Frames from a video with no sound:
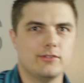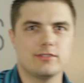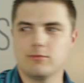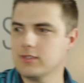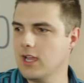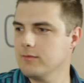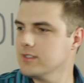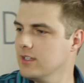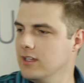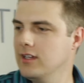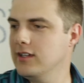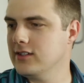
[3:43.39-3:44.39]
sometimes,
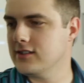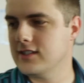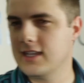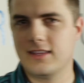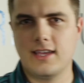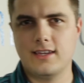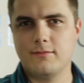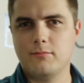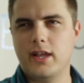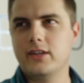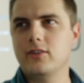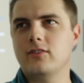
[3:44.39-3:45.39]
just to get that
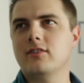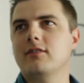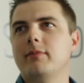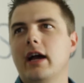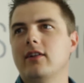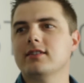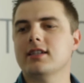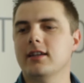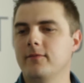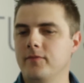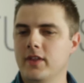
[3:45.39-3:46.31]
minute balance in.